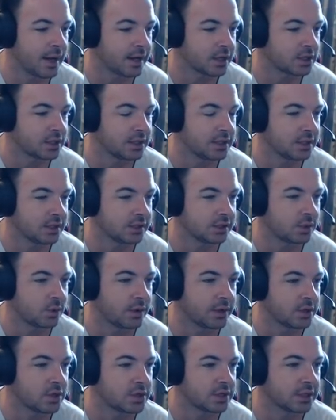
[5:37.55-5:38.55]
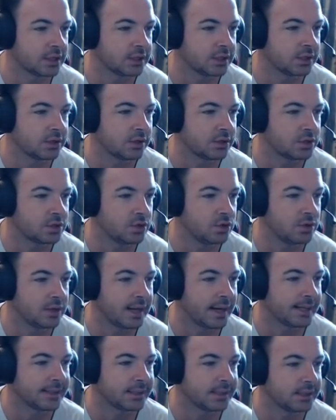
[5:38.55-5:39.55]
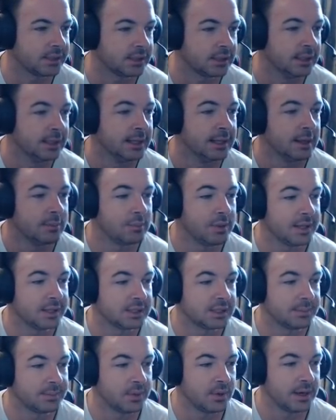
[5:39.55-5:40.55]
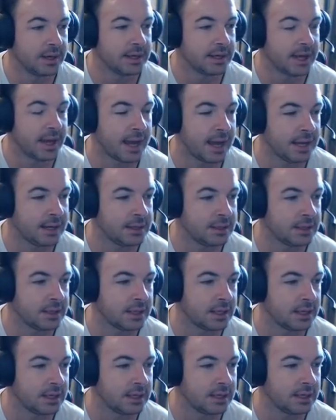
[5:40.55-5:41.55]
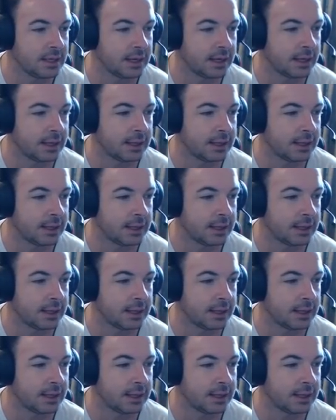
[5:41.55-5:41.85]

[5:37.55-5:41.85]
Actually, this is quite interesting because he's got 2 Gazis, plus the Breed and the